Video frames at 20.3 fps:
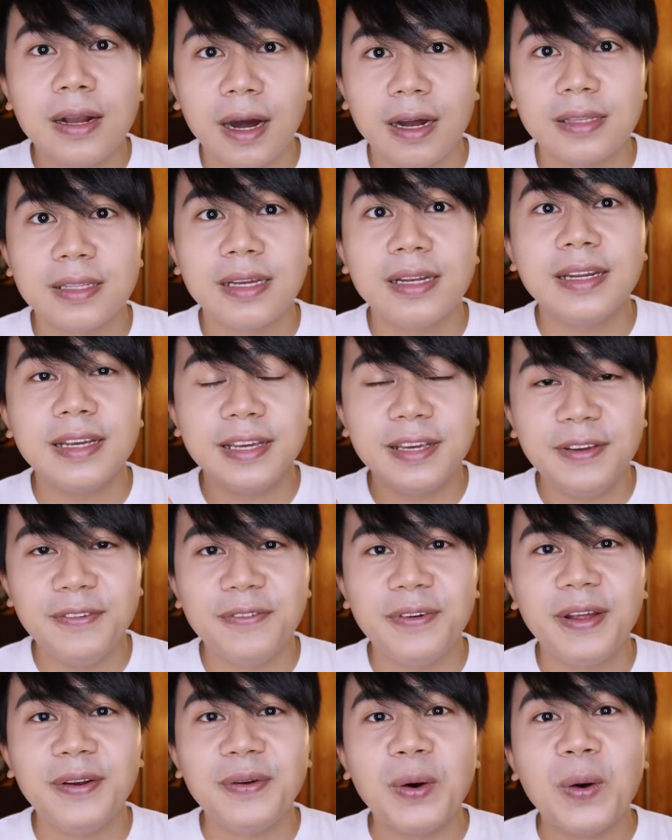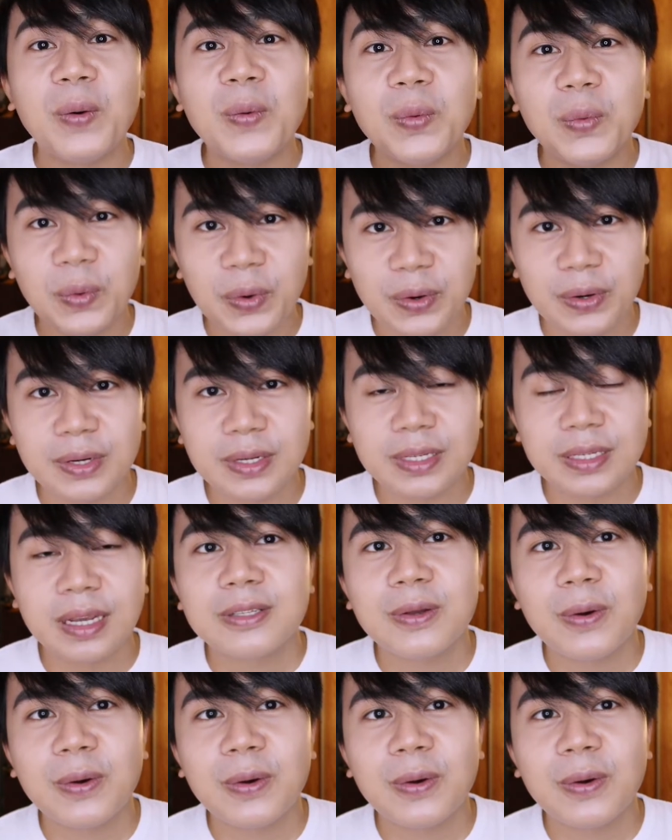gotten even worse.